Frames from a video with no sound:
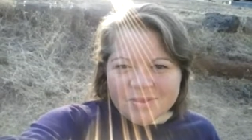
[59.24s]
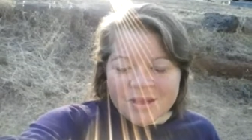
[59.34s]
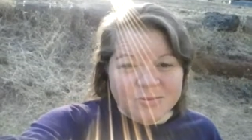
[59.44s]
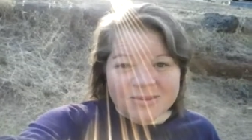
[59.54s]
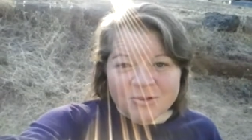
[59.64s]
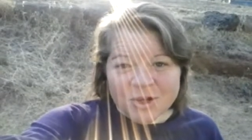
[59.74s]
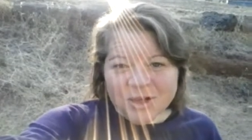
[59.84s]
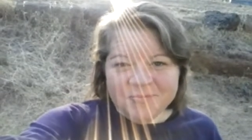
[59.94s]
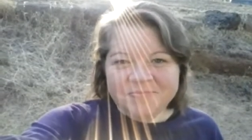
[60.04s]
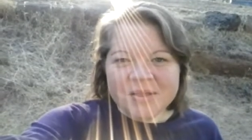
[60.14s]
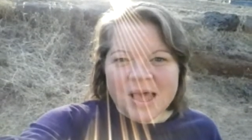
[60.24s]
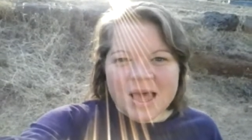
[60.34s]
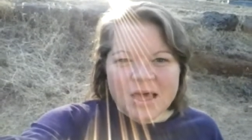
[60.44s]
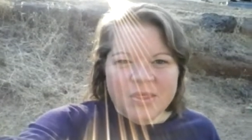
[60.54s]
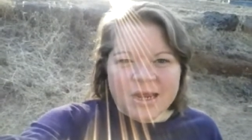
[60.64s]
it was still good.
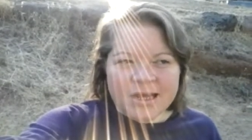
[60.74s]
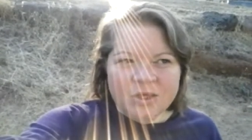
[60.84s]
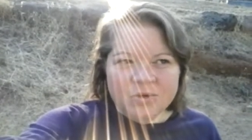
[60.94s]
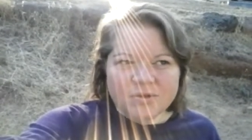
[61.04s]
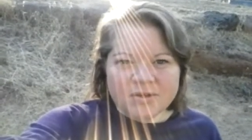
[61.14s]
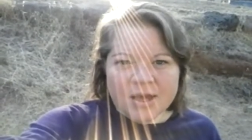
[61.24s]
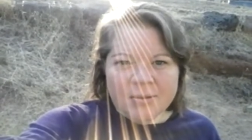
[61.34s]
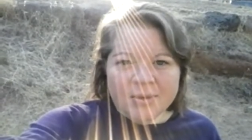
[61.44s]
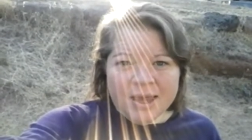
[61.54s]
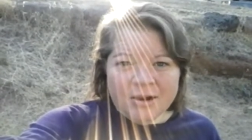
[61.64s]
And then I used um,